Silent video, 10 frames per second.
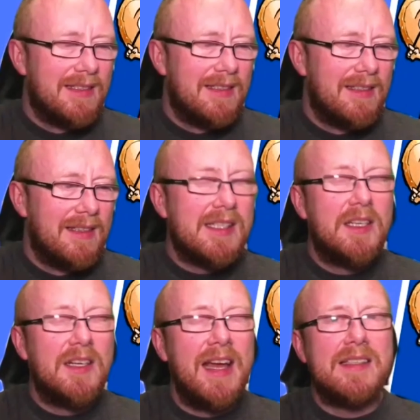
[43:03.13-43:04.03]
that's a good
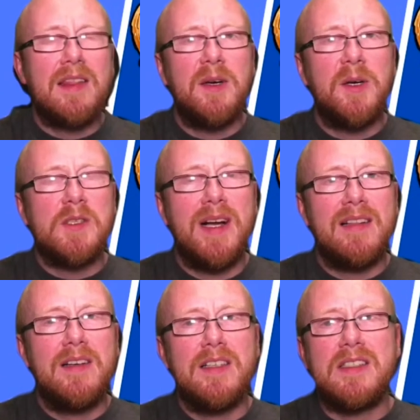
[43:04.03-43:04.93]
exit though as well,
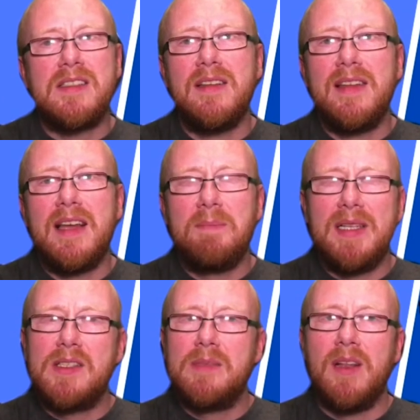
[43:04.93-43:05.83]
cause that
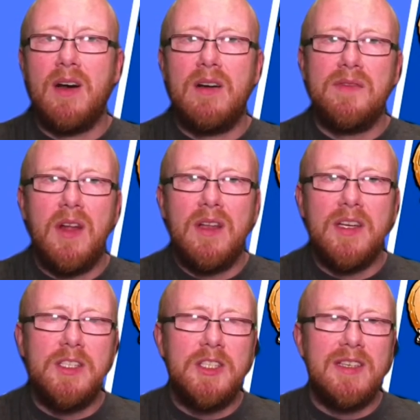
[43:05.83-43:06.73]
builds up a lot of
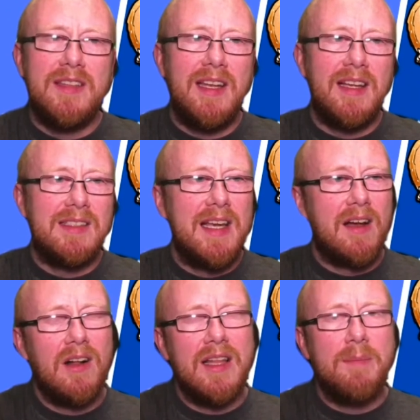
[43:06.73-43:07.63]
knowledge, and then you can take
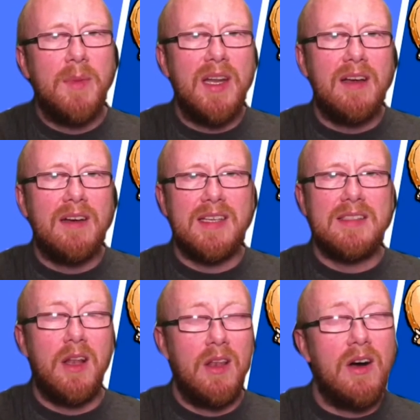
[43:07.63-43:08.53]
all that money, cause that's
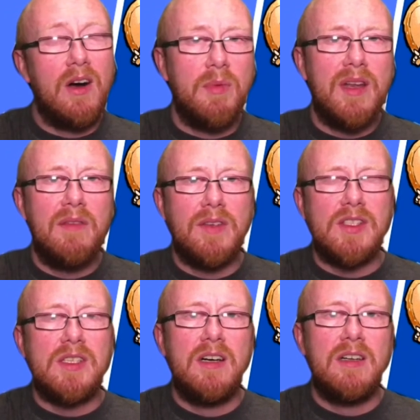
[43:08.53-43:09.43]
a lot of money for
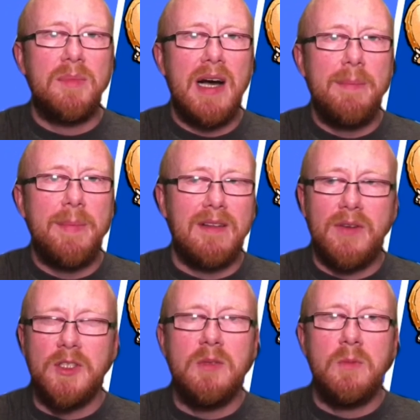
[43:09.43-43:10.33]
start startup capital on
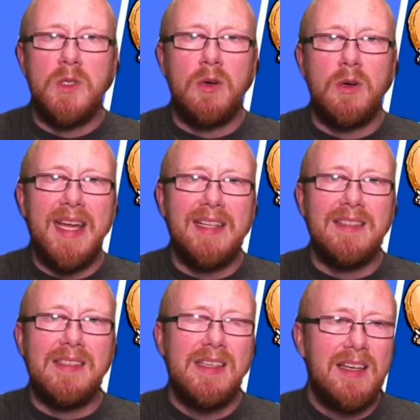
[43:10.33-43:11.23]
new
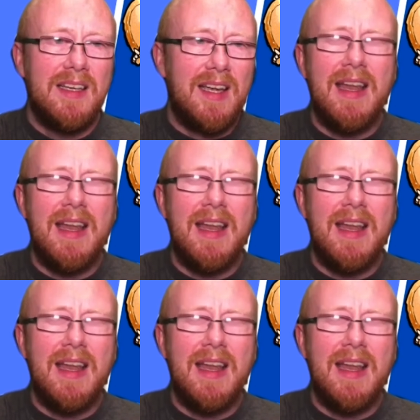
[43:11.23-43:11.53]
domains. You can